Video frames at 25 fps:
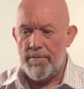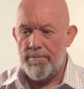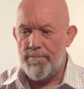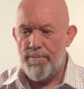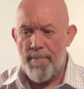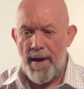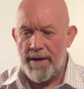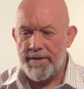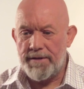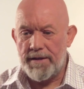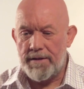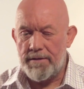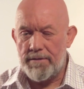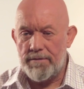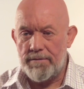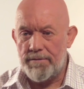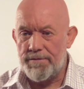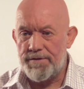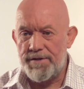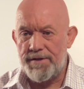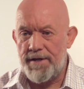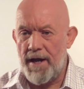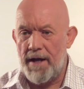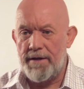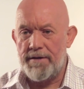medical
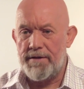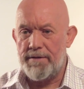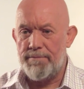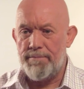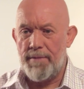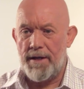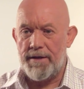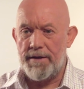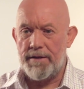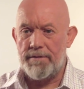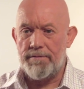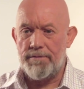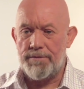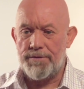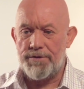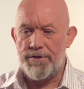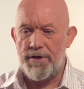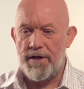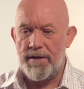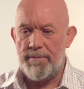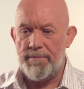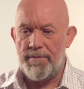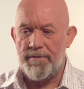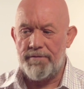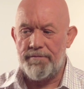
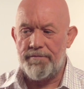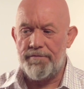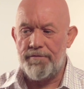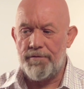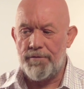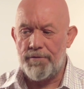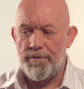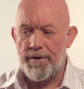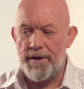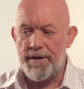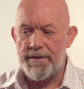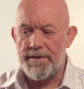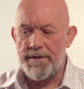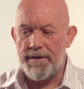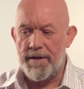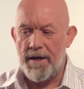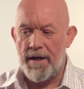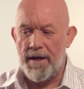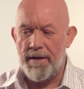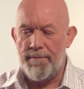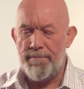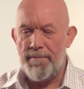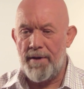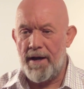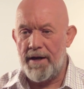treatment for it,
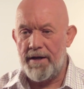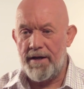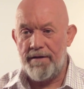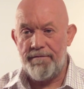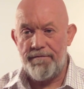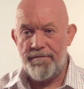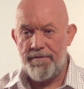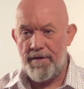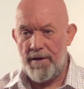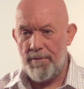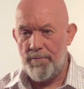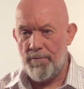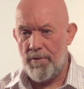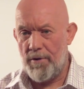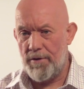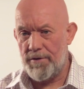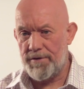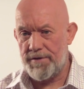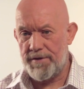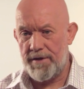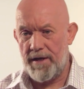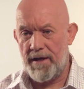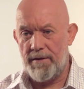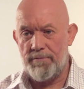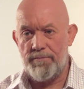and if there
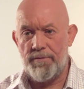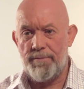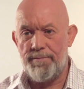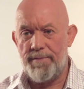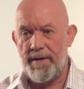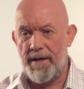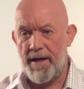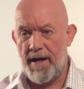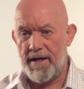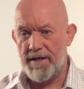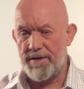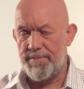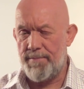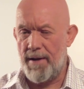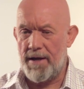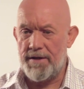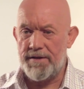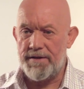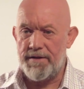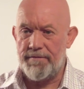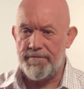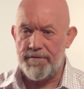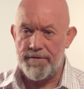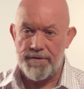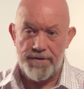was, it would be
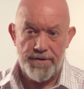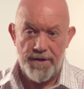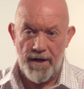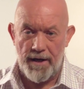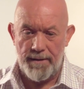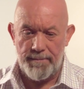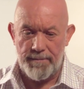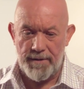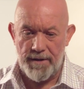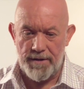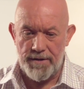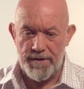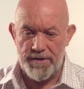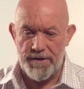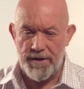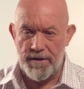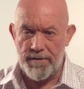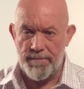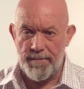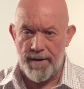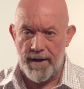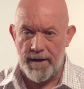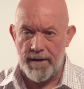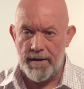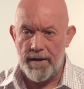expensive and
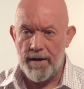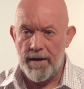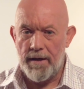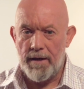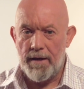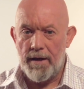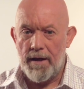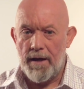time-consuming.